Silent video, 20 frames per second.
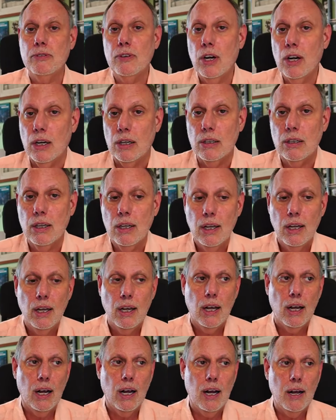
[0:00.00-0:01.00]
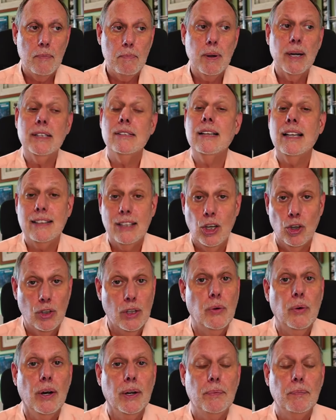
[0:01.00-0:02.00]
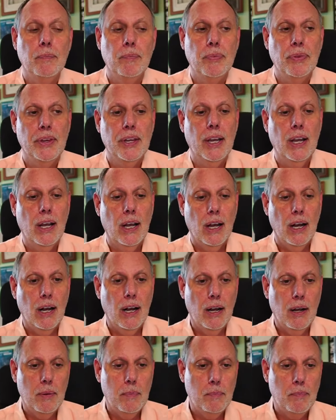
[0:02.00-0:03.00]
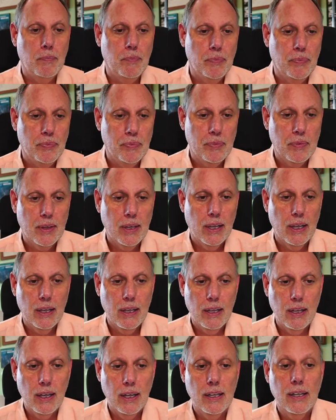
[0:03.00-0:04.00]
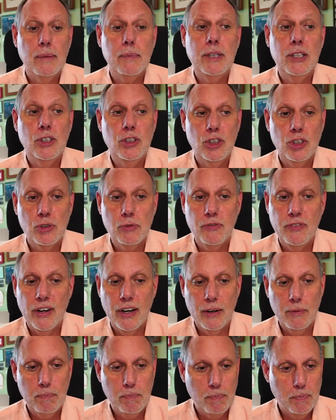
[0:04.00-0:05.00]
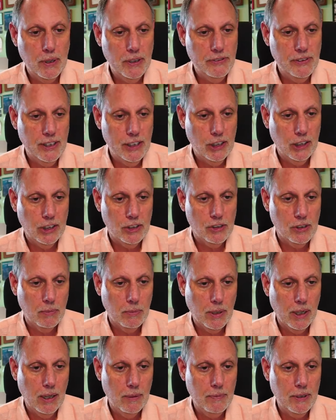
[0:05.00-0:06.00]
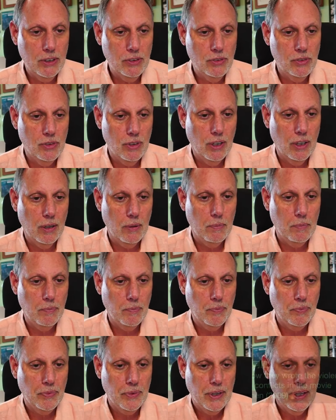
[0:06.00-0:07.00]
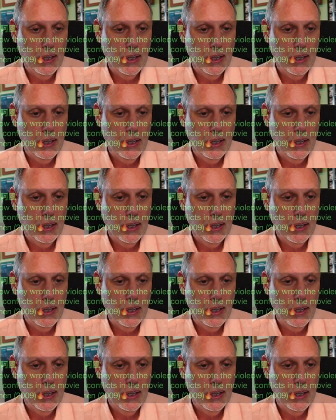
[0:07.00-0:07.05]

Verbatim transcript: of art, um, but it's not the only one. Um, uh, let me just very briefly look at some comments. Um,